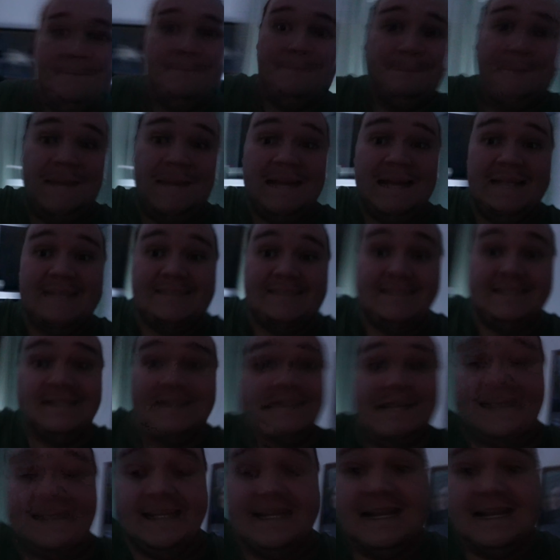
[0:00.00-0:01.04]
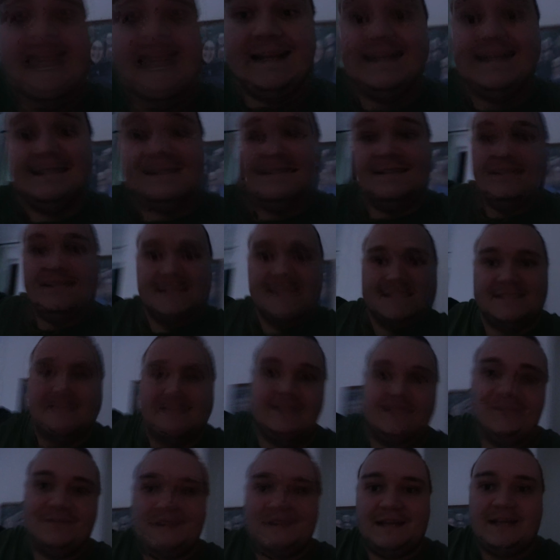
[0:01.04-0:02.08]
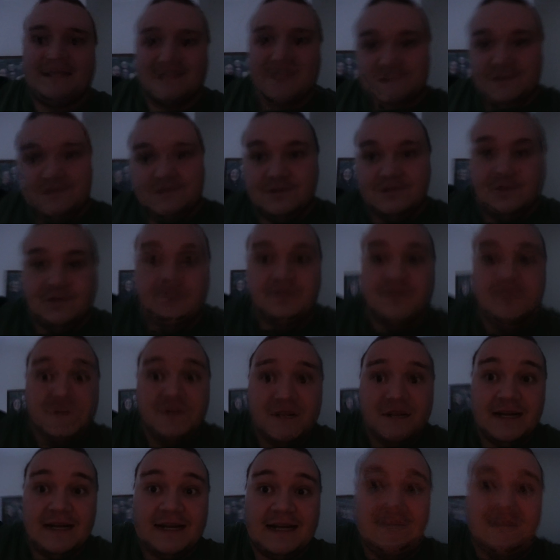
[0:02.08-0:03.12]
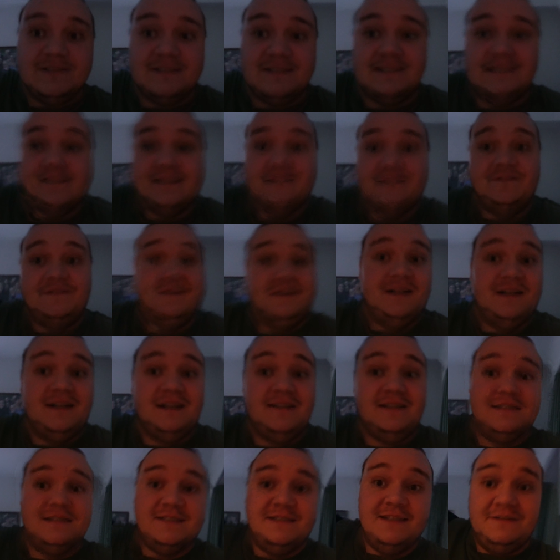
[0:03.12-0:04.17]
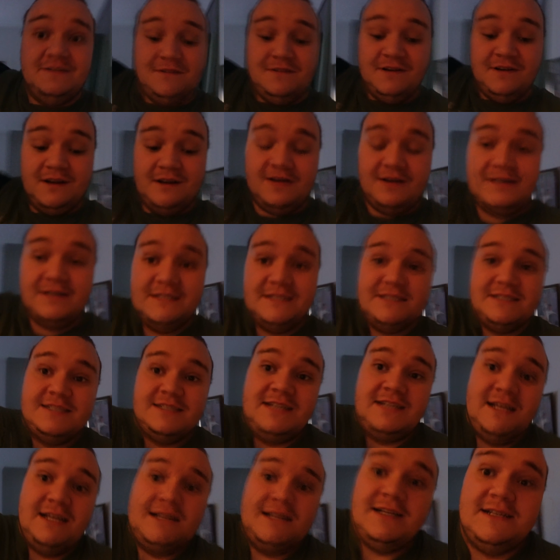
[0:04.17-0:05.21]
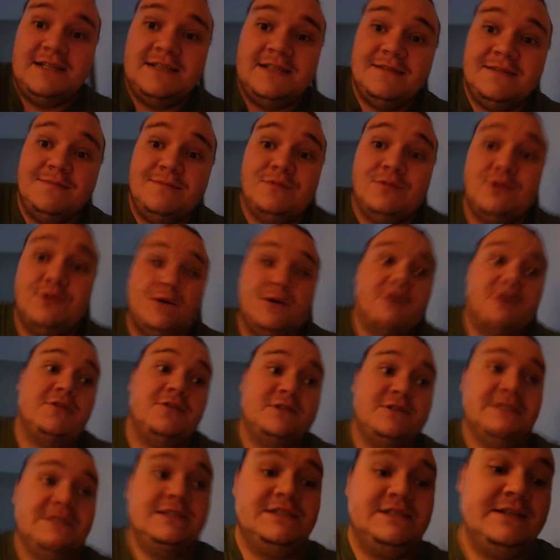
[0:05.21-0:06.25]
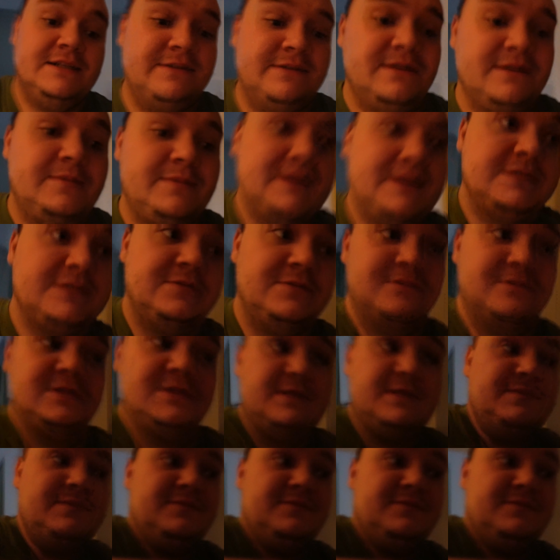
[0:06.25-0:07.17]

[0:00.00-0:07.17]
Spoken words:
basically editing itself as I walk through the house in different colours, different lights, more orange. Now we get back towards the living